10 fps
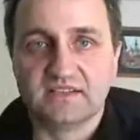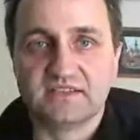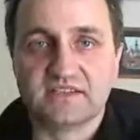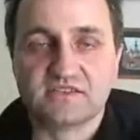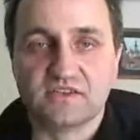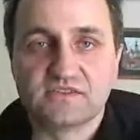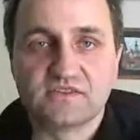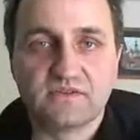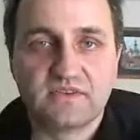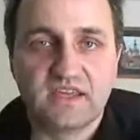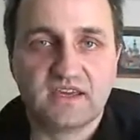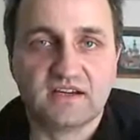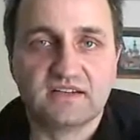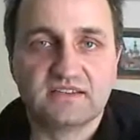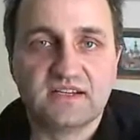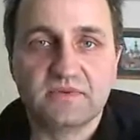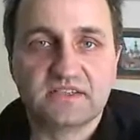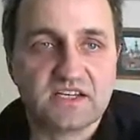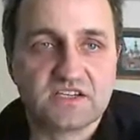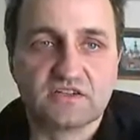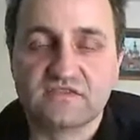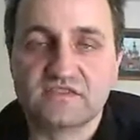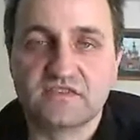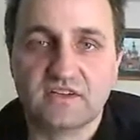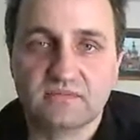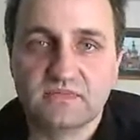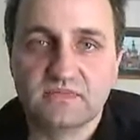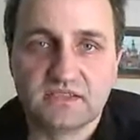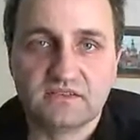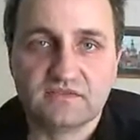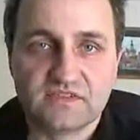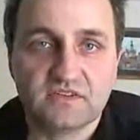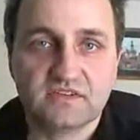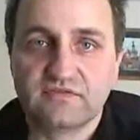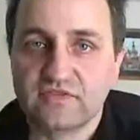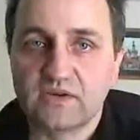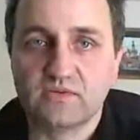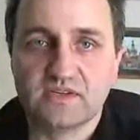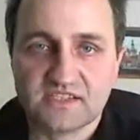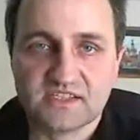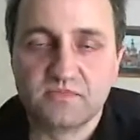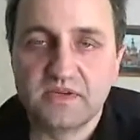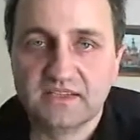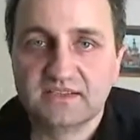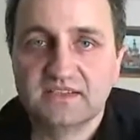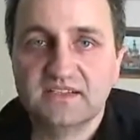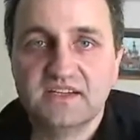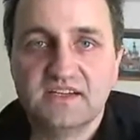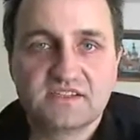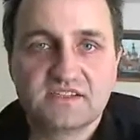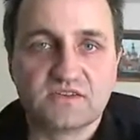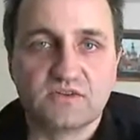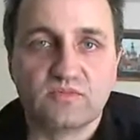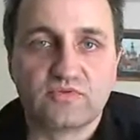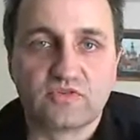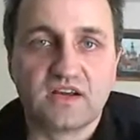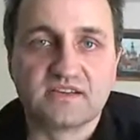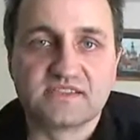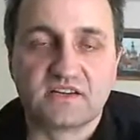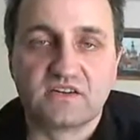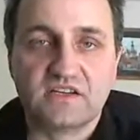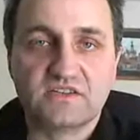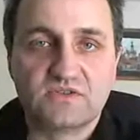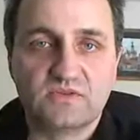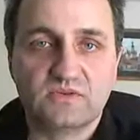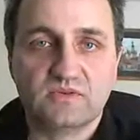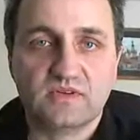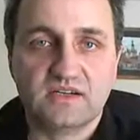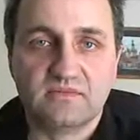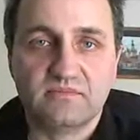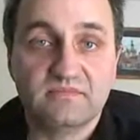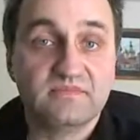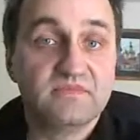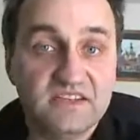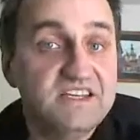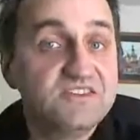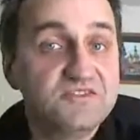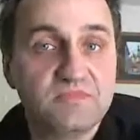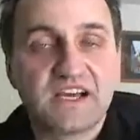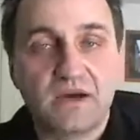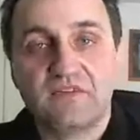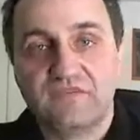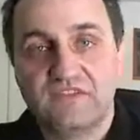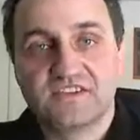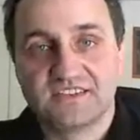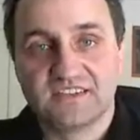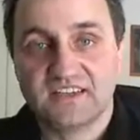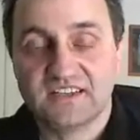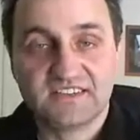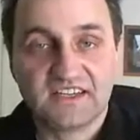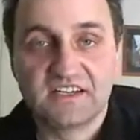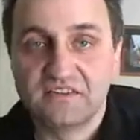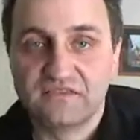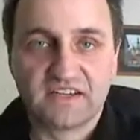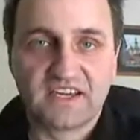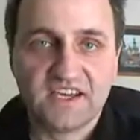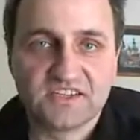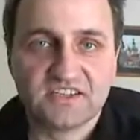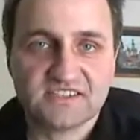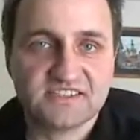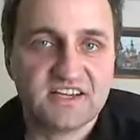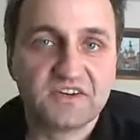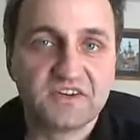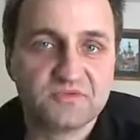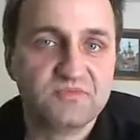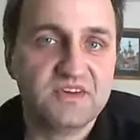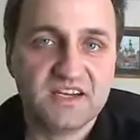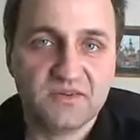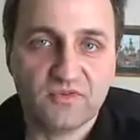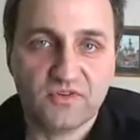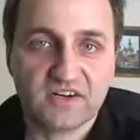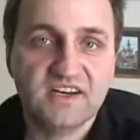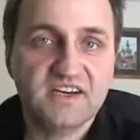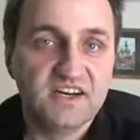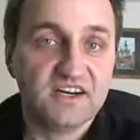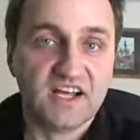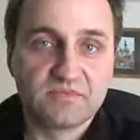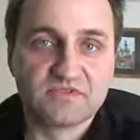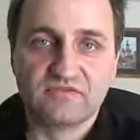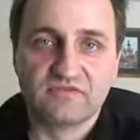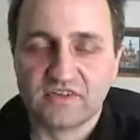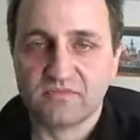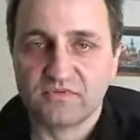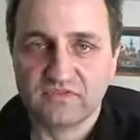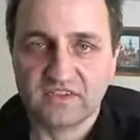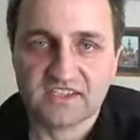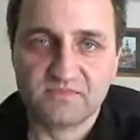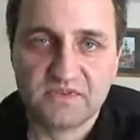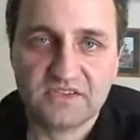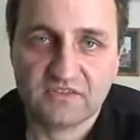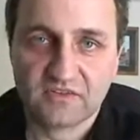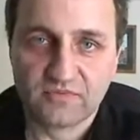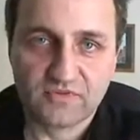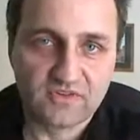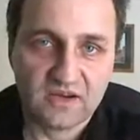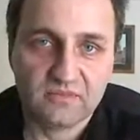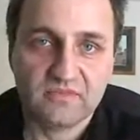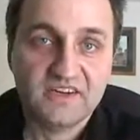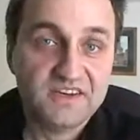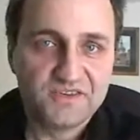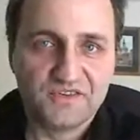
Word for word: Uh, there's also the uh, the limitation of serial uh, of serial frequency speed. So programs are going to uh, need to become efficient again. Taking a vacation is not going to be anymore an option for improving the speed of your program.